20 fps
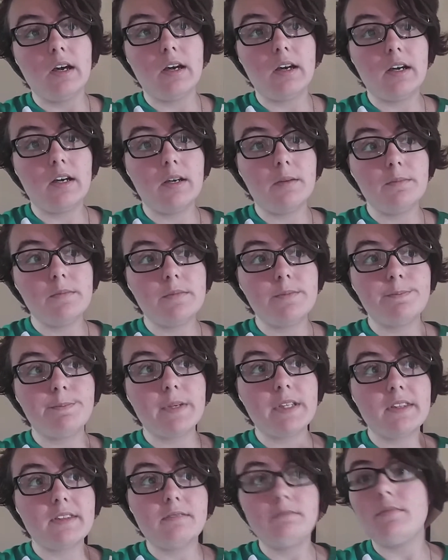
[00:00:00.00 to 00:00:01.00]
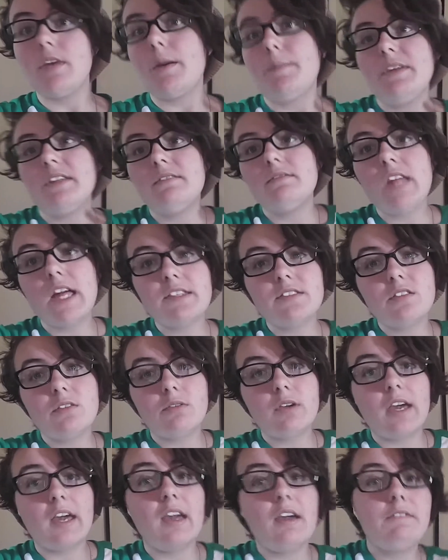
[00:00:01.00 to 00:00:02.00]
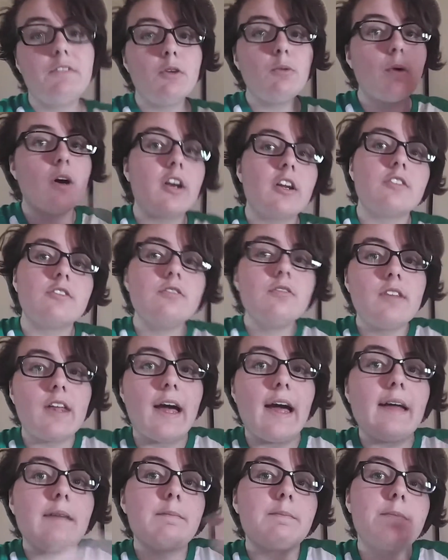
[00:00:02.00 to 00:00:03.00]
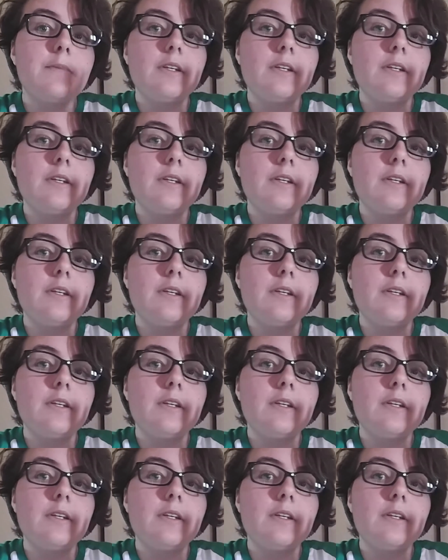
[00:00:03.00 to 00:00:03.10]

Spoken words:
But I mean, that's okay if you want to do that,